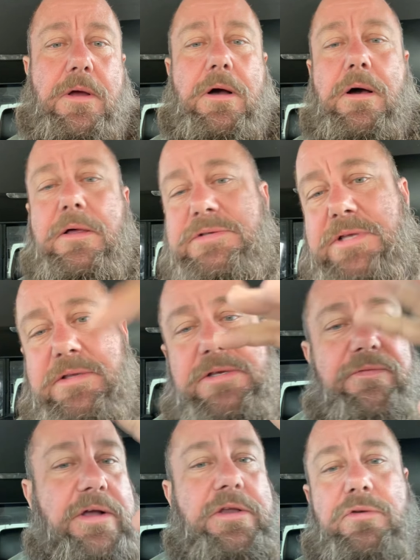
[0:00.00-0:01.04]
all of a sudden these
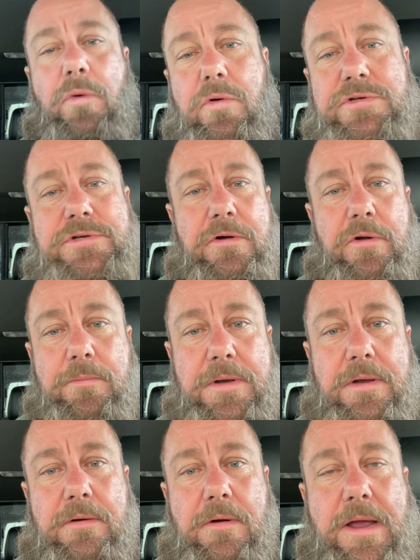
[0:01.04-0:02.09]
fucking doors start
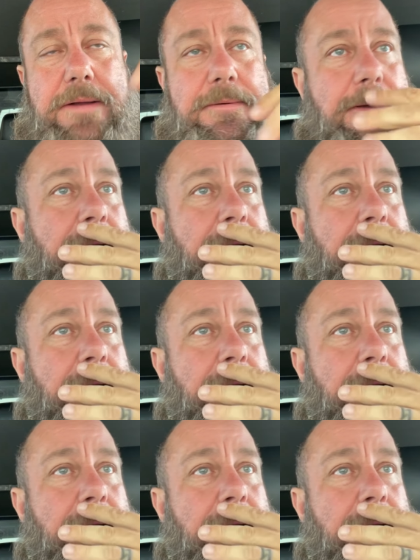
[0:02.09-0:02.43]
opening, right?